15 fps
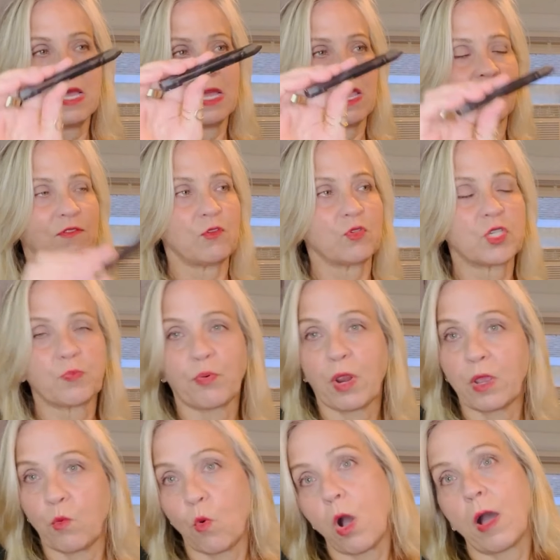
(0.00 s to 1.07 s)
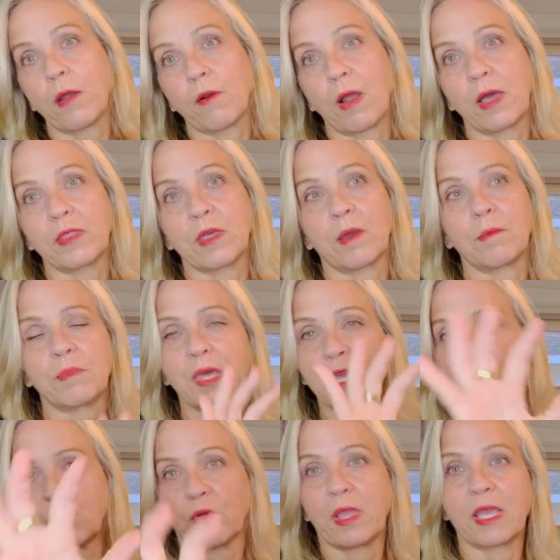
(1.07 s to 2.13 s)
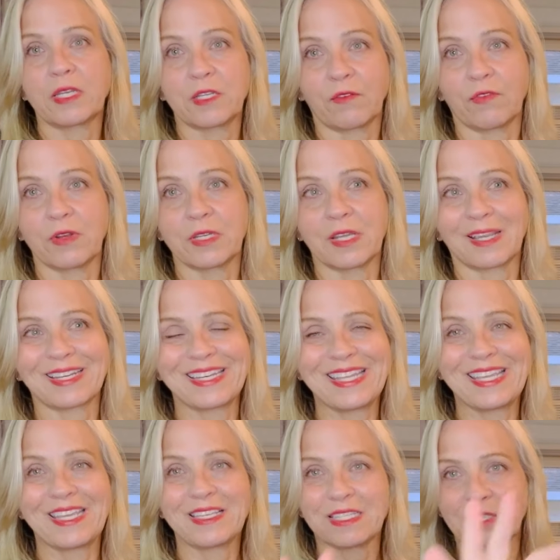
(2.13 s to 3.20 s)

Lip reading: If you spray water on them, they create different techniques.